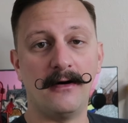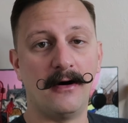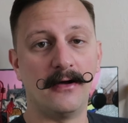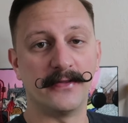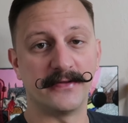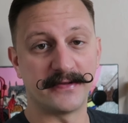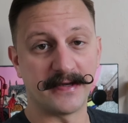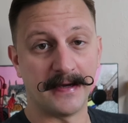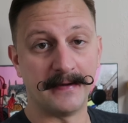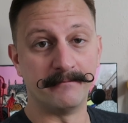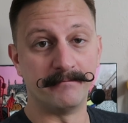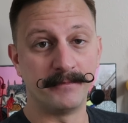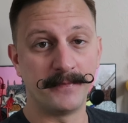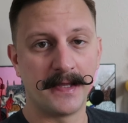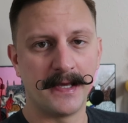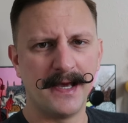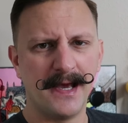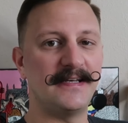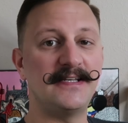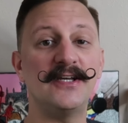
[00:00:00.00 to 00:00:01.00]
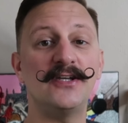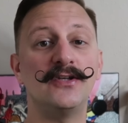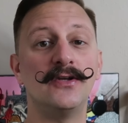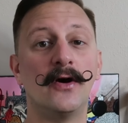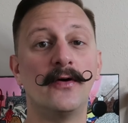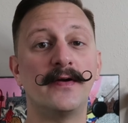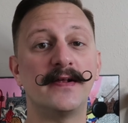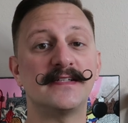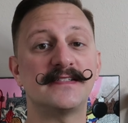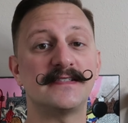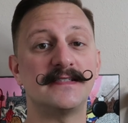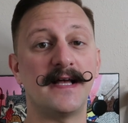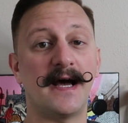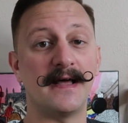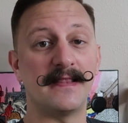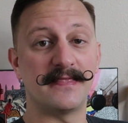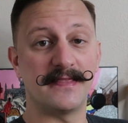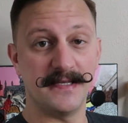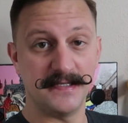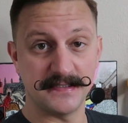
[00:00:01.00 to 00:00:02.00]
all the time. I did notice,
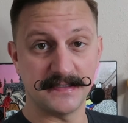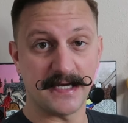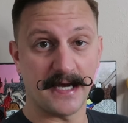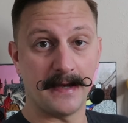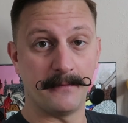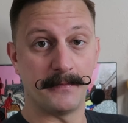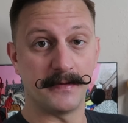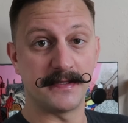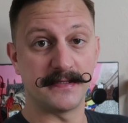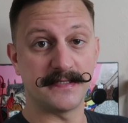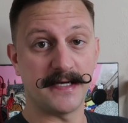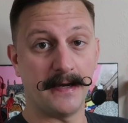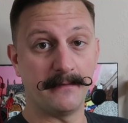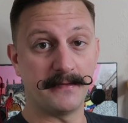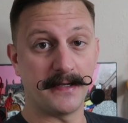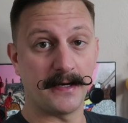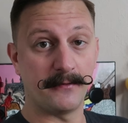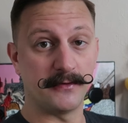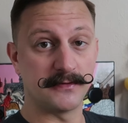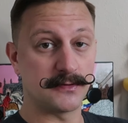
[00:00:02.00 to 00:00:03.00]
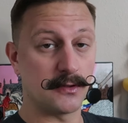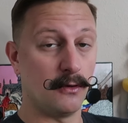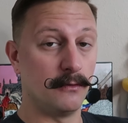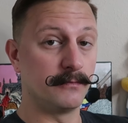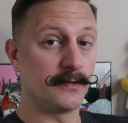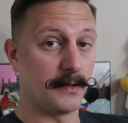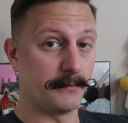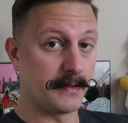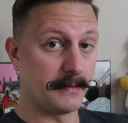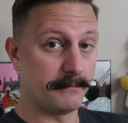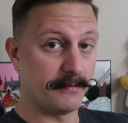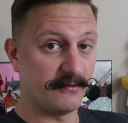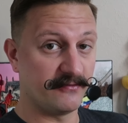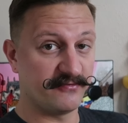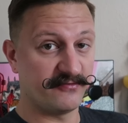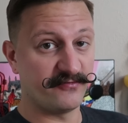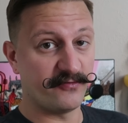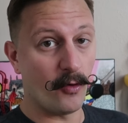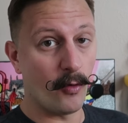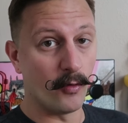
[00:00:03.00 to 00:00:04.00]
not this time, but the time that I went to Homecoming
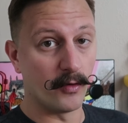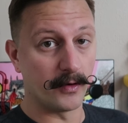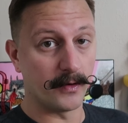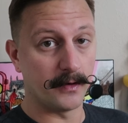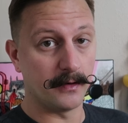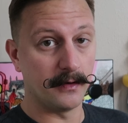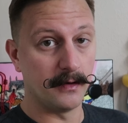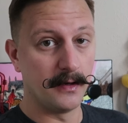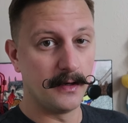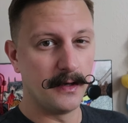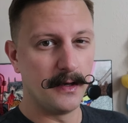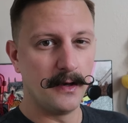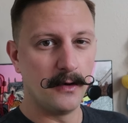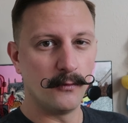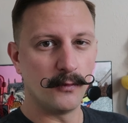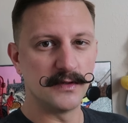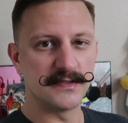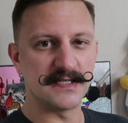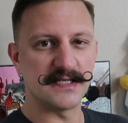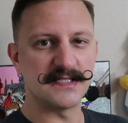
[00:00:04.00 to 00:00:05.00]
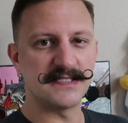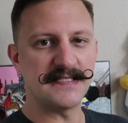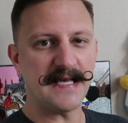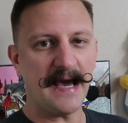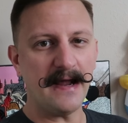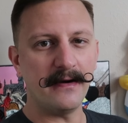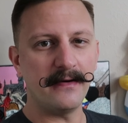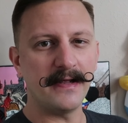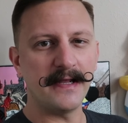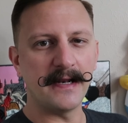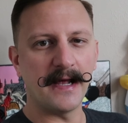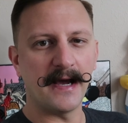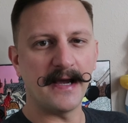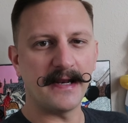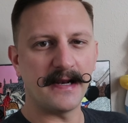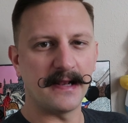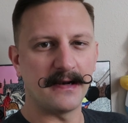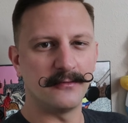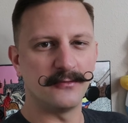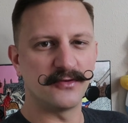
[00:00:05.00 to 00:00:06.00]
before was a Saturday
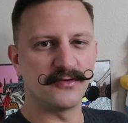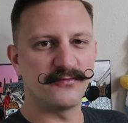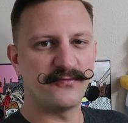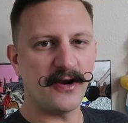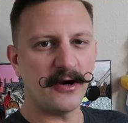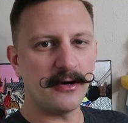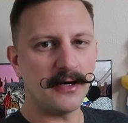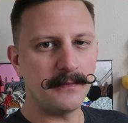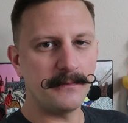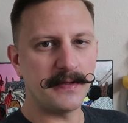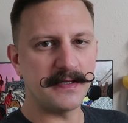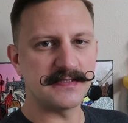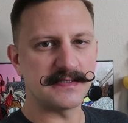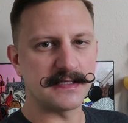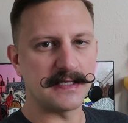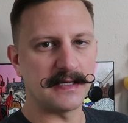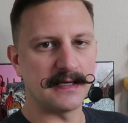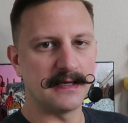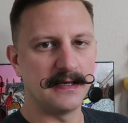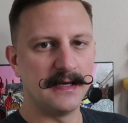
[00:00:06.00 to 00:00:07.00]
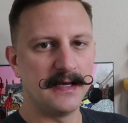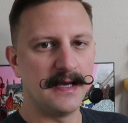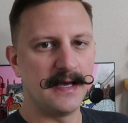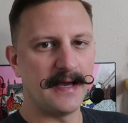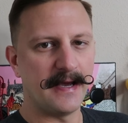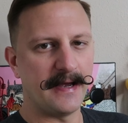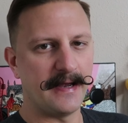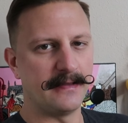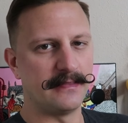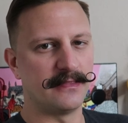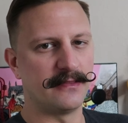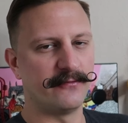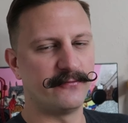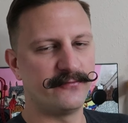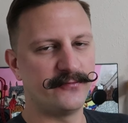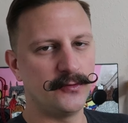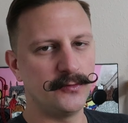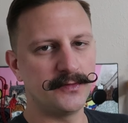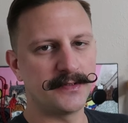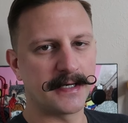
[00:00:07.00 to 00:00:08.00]
night and it was very busy and the
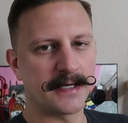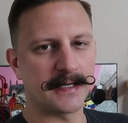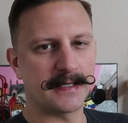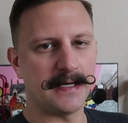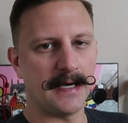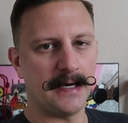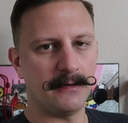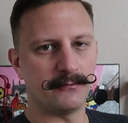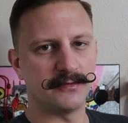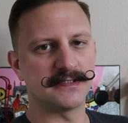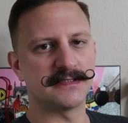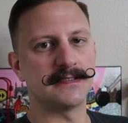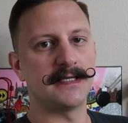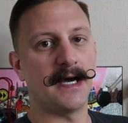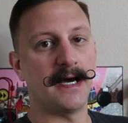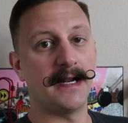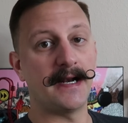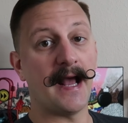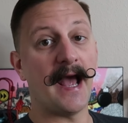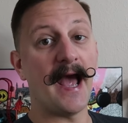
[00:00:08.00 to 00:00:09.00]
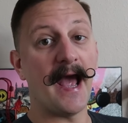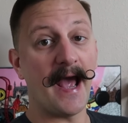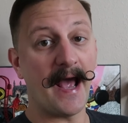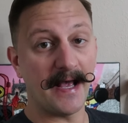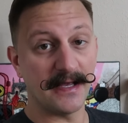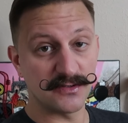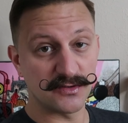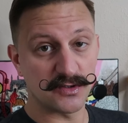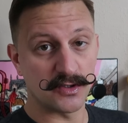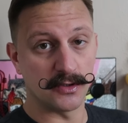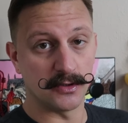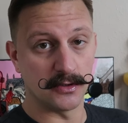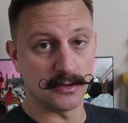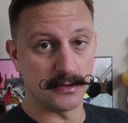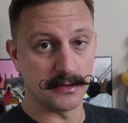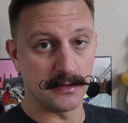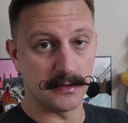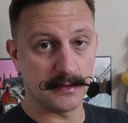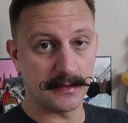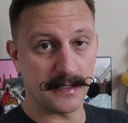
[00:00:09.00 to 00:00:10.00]
food that I got was not as
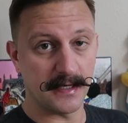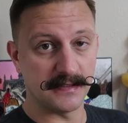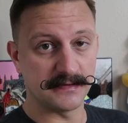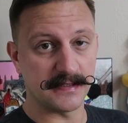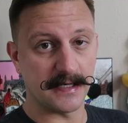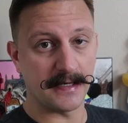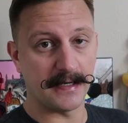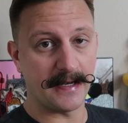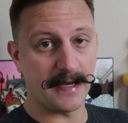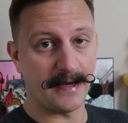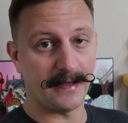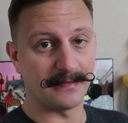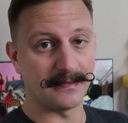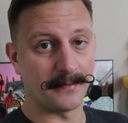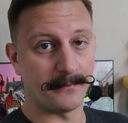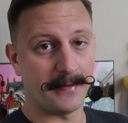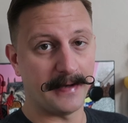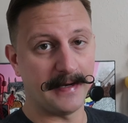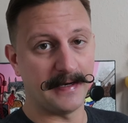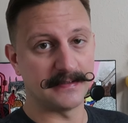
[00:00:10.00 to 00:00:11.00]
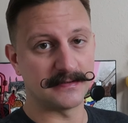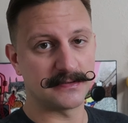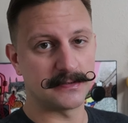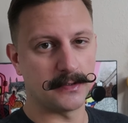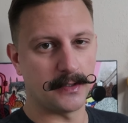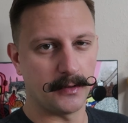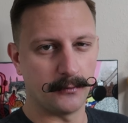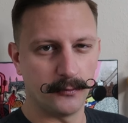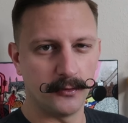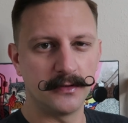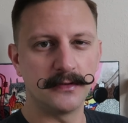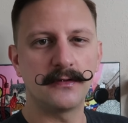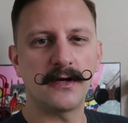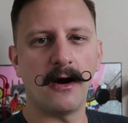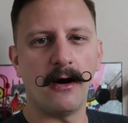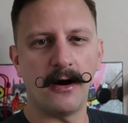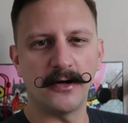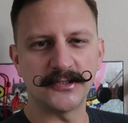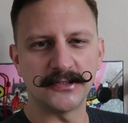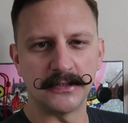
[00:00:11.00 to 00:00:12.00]
good as I had had in the past. So I would
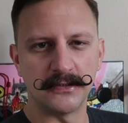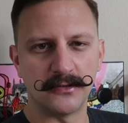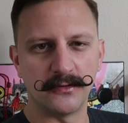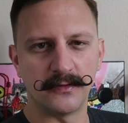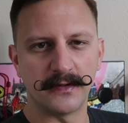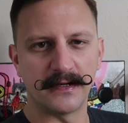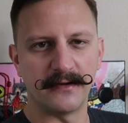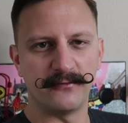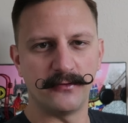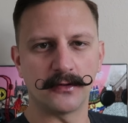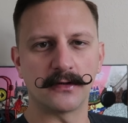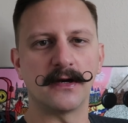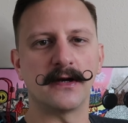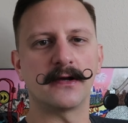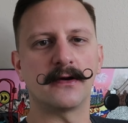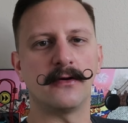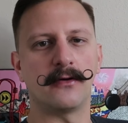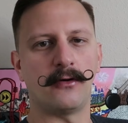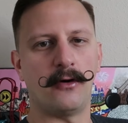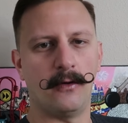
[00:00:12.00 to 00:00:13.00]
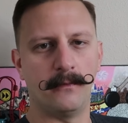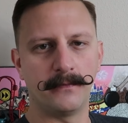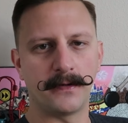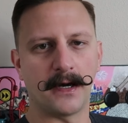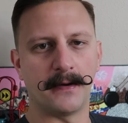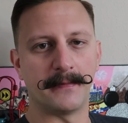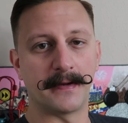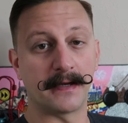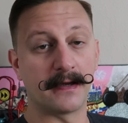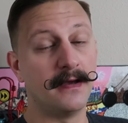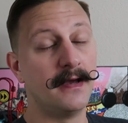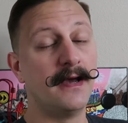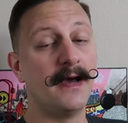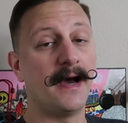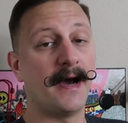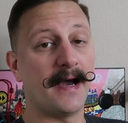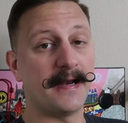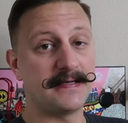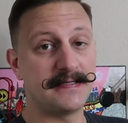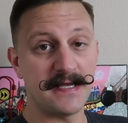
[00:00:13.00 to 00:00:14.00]
caution you that if you're gonna go to Homecoming,
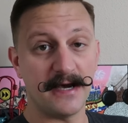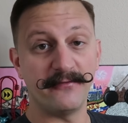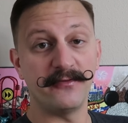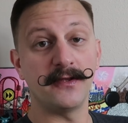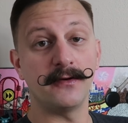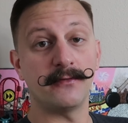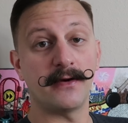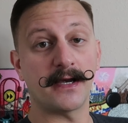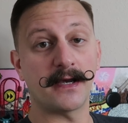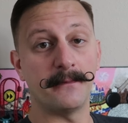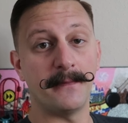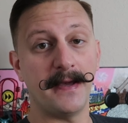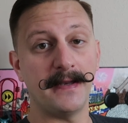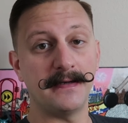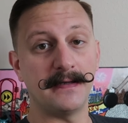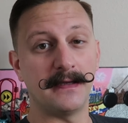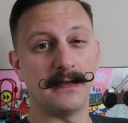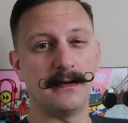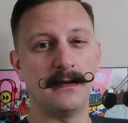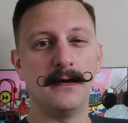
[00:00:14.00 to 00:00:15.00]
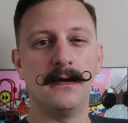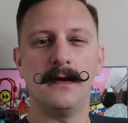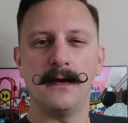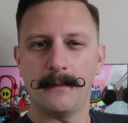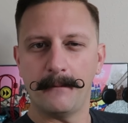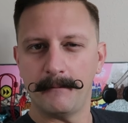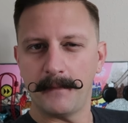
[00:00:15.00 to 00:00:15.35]
I definitely recommend it.